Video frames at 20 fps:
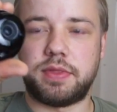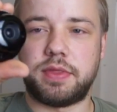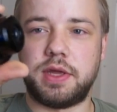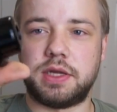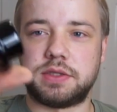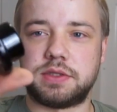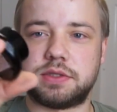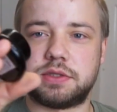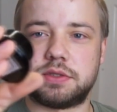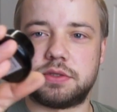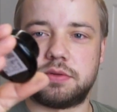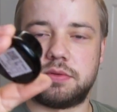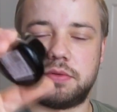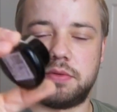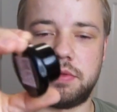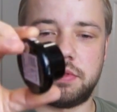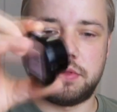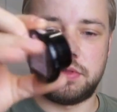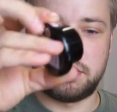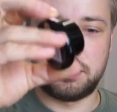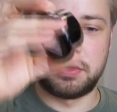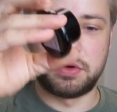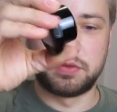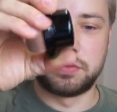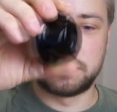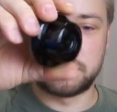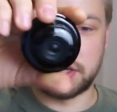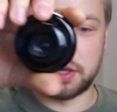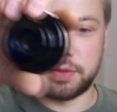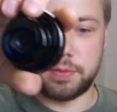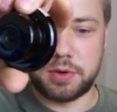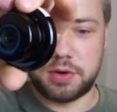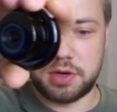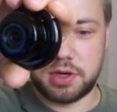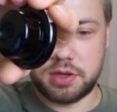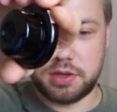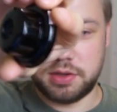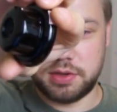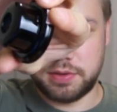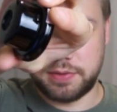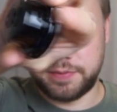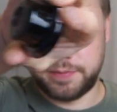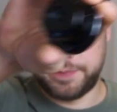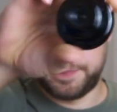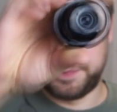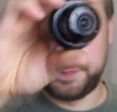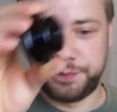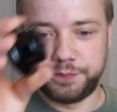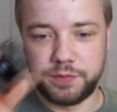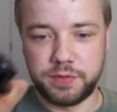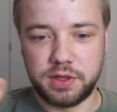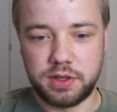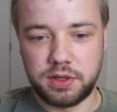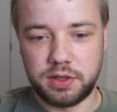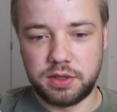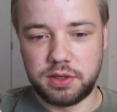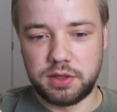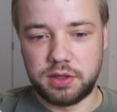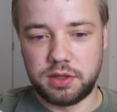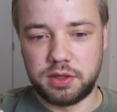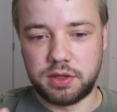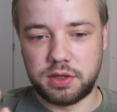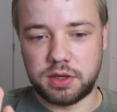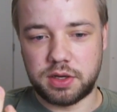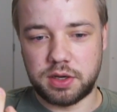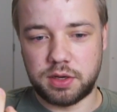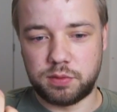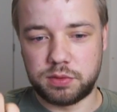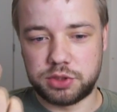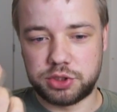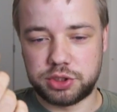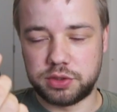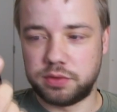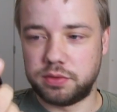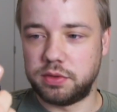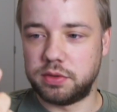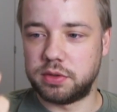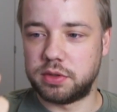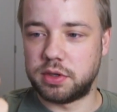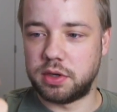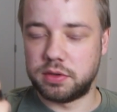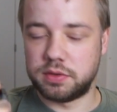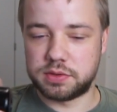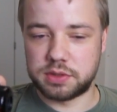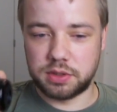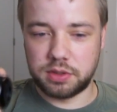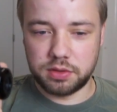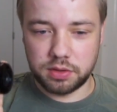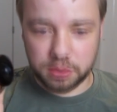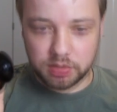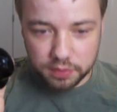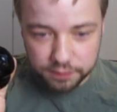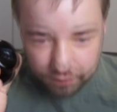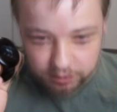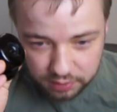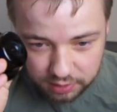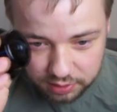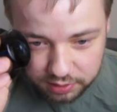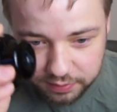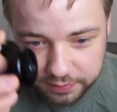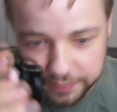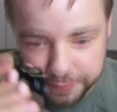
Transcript: That's the whole camera. I will show you a closer look of it.